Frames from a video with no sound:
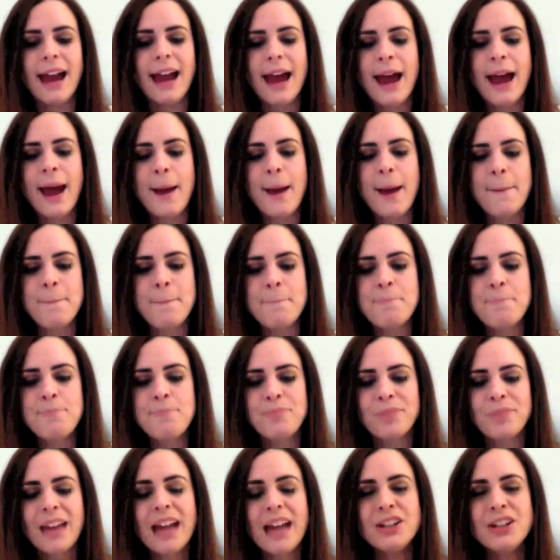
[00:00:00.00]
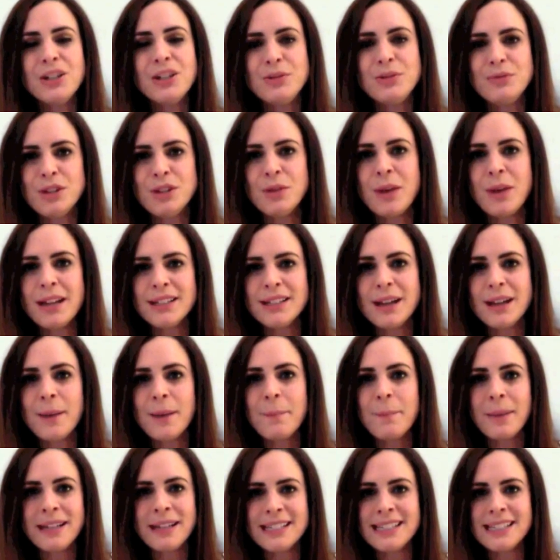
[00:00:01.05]
And you do end
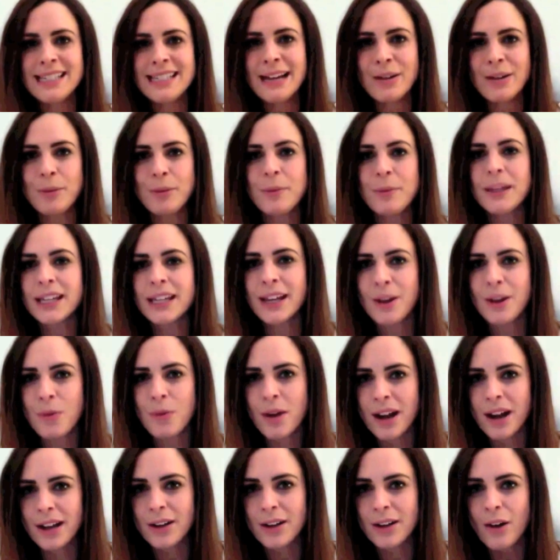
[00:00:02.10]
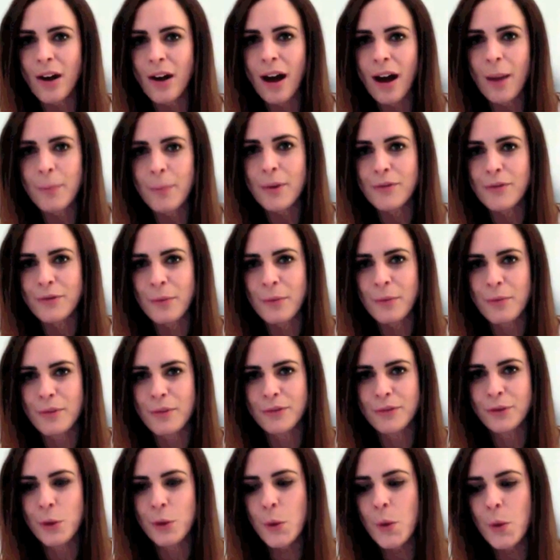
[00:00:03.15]
up bending down and picking quite a lot up from the
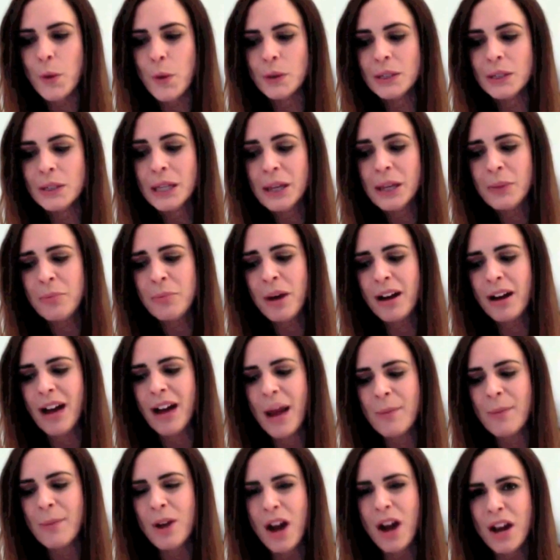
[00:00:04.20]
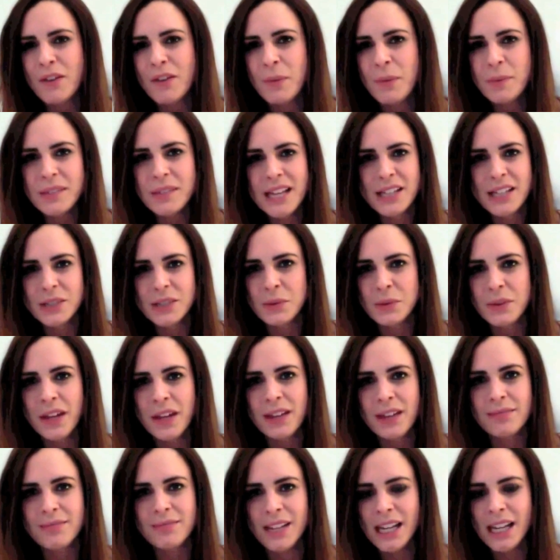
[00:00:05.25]
floor, but I'm kind of obsessed with
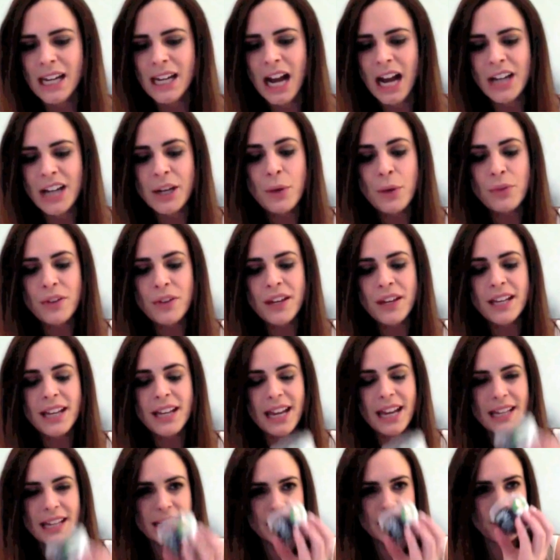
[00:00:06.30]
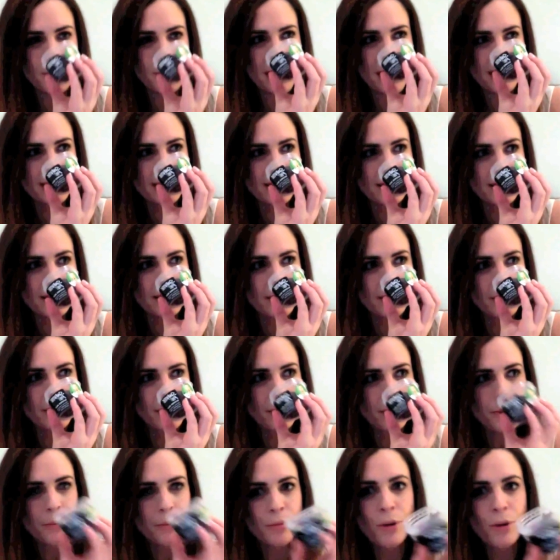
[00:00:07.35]
it. I don't think it's the best
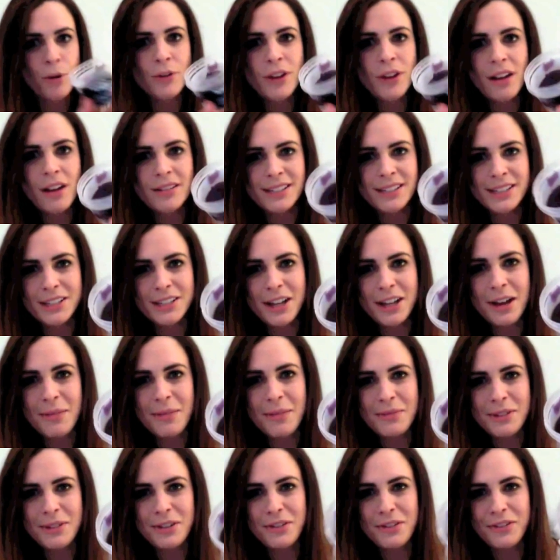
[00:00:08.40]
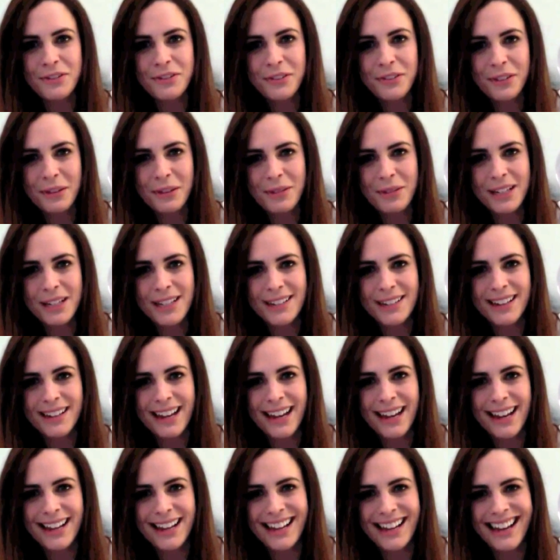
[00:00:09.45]
product in terms of, I mean,
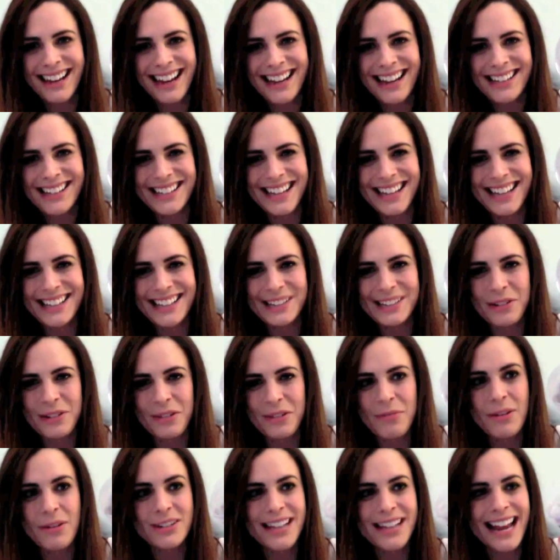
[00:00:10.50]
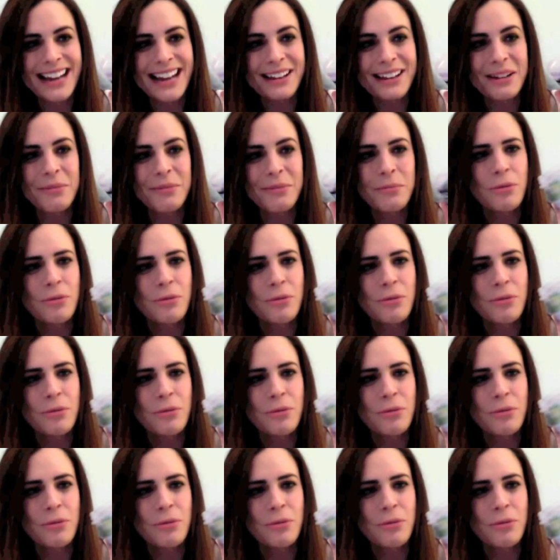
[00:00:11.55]
it's not the most elegant